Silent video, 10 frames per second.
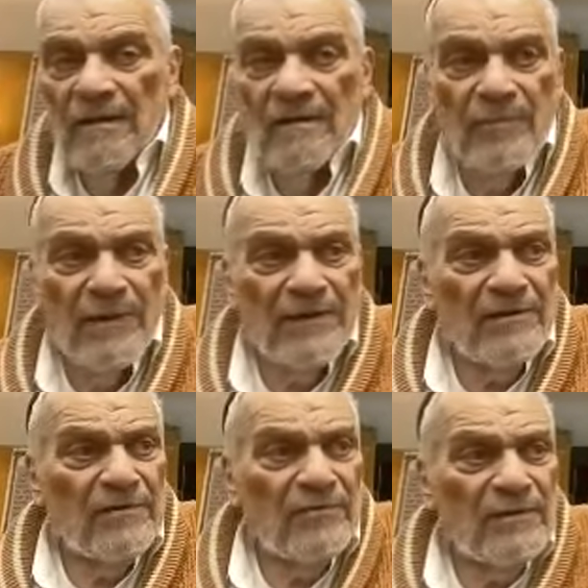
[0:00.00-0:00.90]
The
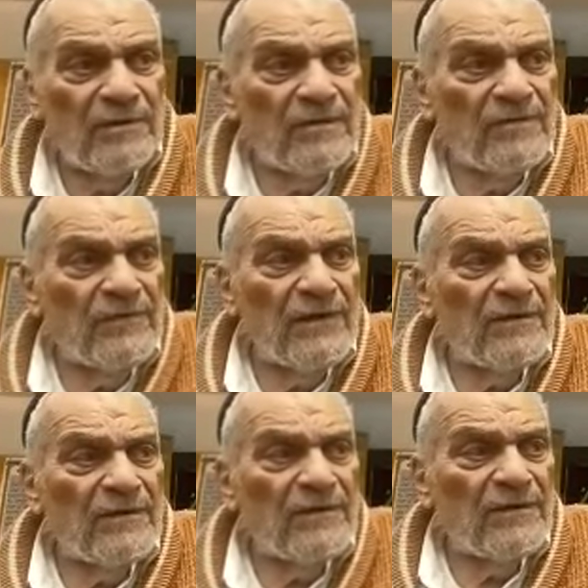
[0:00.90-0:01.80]
Baron was
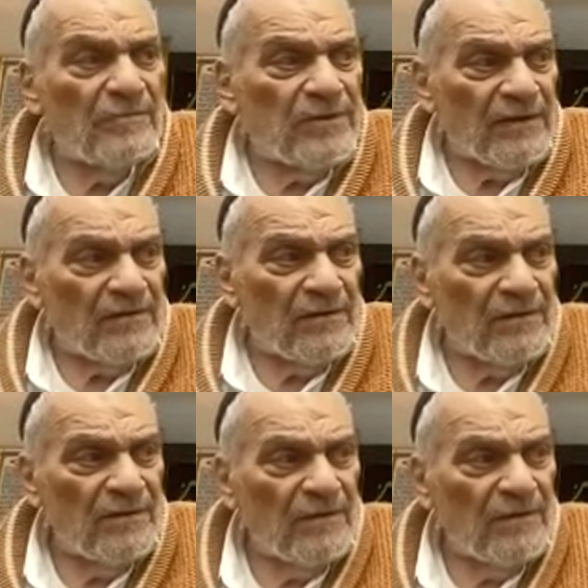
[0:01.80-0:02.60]
very upset.